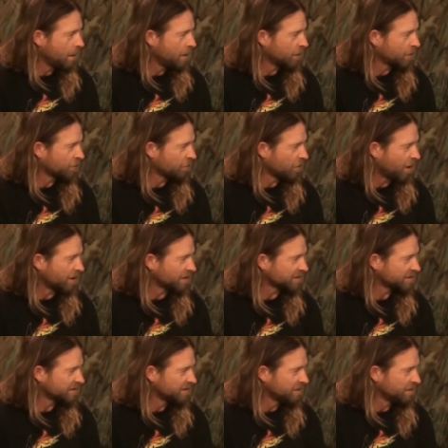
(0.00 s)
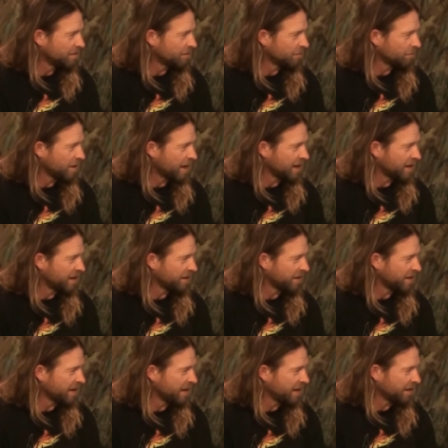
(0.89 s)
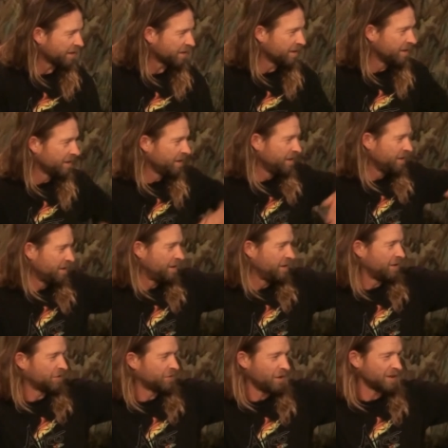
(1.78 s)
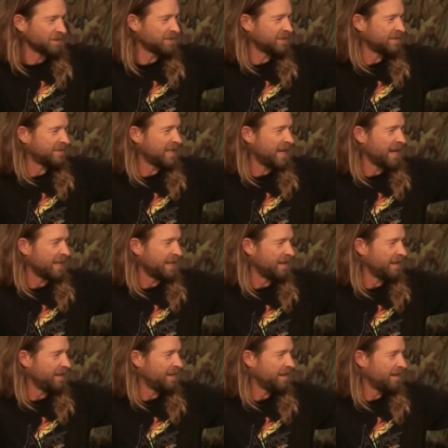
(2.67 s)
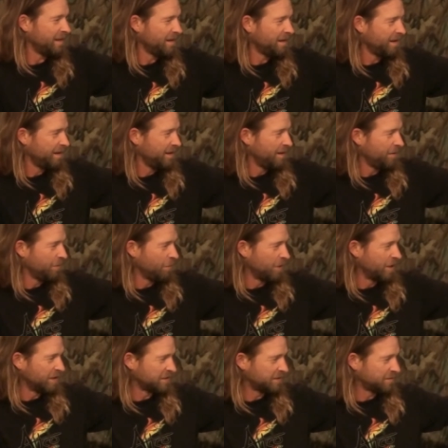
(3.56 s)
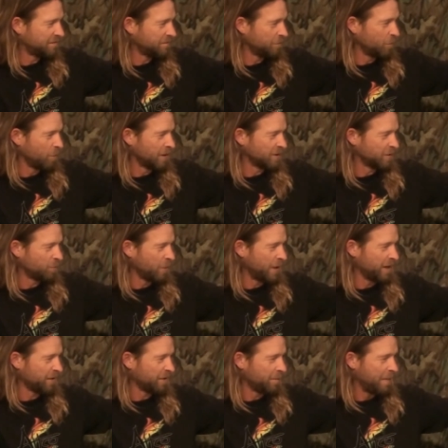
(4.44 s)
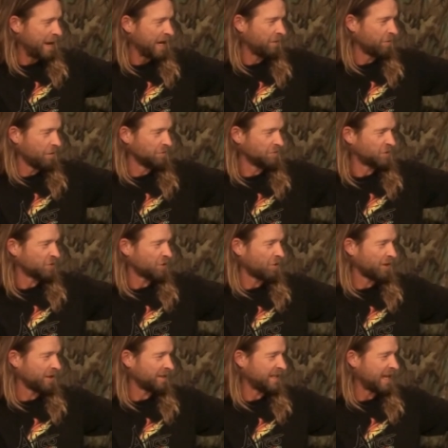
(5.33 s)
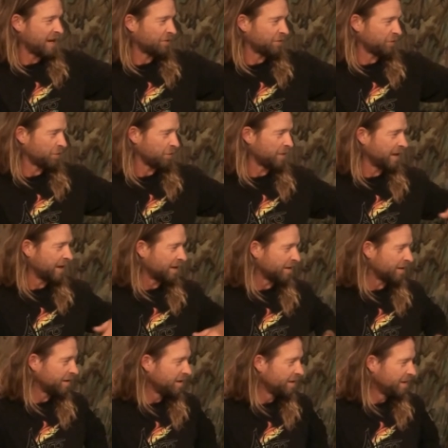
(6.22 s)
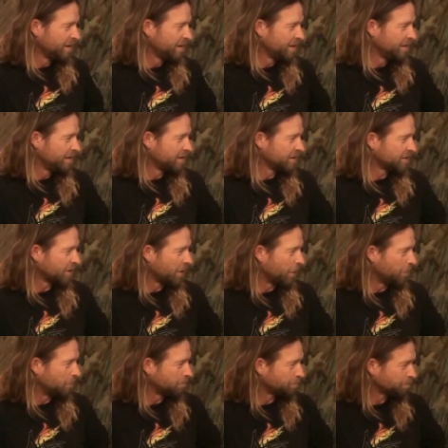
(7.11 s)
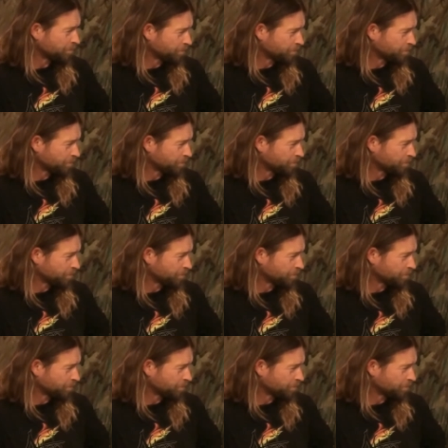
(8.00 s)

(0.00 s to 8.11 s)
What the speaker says: across, right here to here, across the state, was where the mangroves started down through here. So